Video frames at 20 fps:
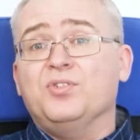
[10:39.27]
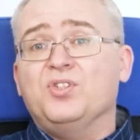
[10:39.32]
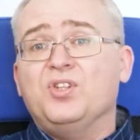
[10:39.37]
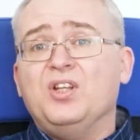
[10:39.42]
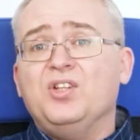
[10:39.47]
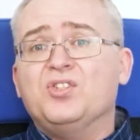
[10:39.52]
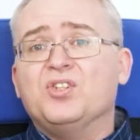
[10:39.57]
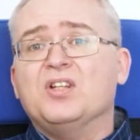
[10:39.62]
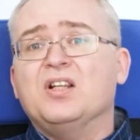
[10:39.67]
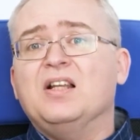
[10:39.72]

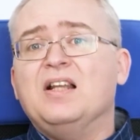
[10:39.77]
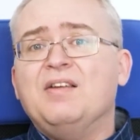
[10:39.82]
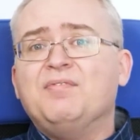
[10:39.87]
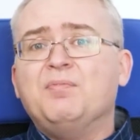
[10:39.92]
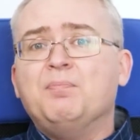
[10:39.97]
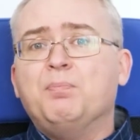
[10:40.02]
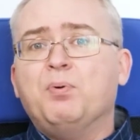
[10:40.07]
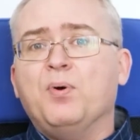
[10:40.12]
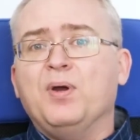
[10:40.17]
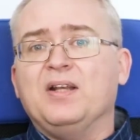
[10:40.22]
sees an
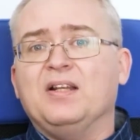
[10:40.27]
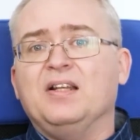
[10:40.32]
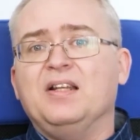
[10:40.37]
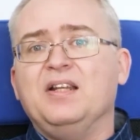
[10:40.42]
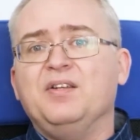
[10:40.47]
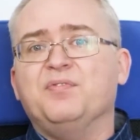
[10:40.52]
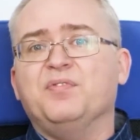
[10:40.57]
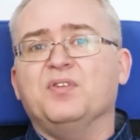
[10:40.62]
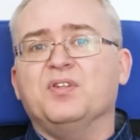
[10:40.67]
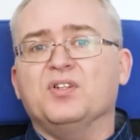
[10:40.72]
eleven point
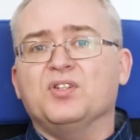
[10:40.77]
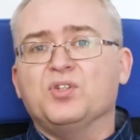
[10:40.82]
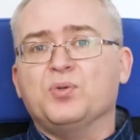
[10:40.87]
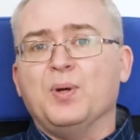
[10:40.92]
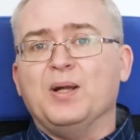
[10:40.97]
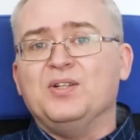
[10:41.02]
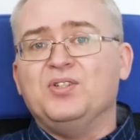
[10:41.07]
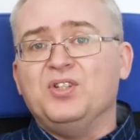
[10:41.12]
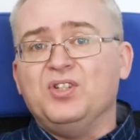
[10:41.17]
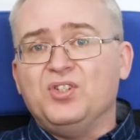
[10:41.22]
lead for the
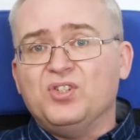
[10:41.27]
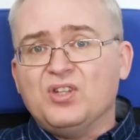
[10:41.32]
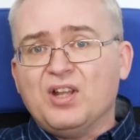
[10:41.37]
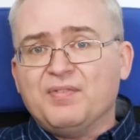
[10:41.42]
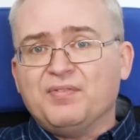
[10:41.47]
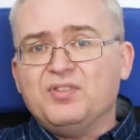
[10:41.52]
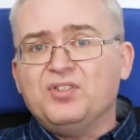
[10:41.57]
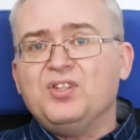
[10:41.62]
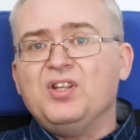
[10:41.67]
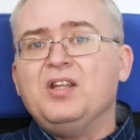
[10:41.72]
twenty
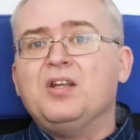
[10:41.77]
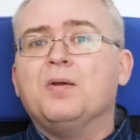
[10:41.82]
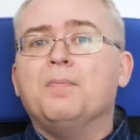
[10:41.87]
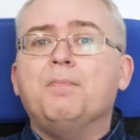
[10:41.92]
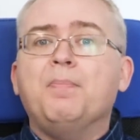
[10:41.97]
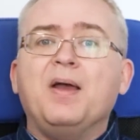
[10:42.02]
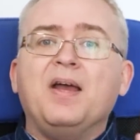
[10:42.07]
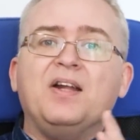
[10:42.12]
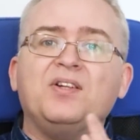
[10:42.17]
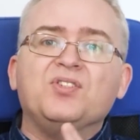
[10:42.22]
seventy
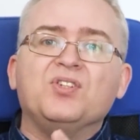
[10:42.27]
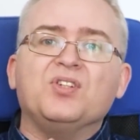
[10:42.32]
compared